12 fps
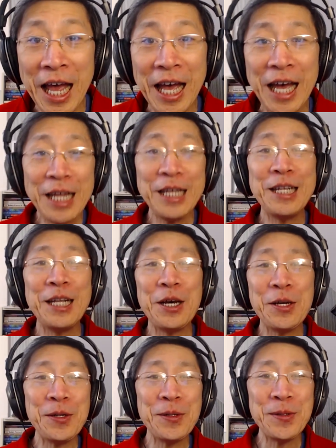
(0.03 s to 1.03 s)

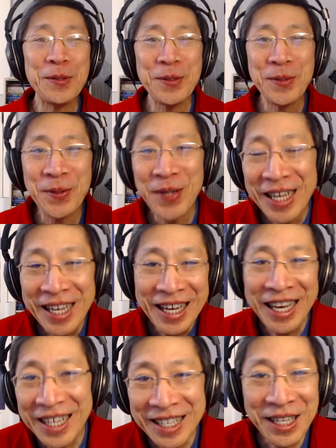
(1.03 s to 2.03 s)
Hello!
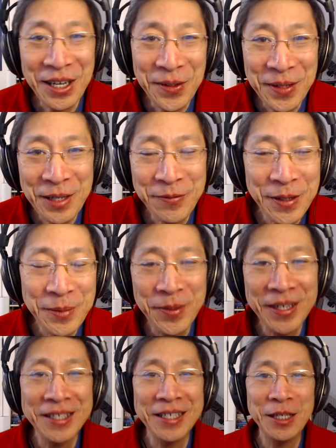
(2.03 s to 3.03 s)
Hello,
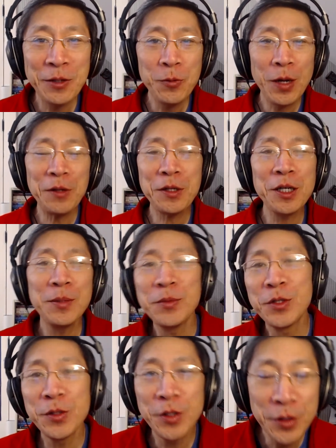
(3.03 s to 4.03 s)
everybody, and welcome
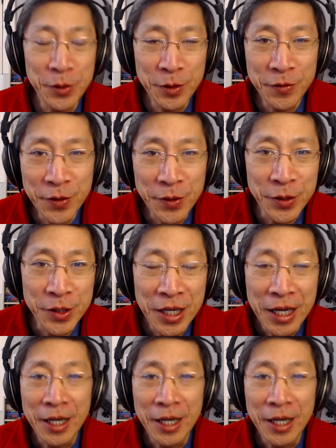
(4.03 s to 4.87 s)
to the LIUniverse.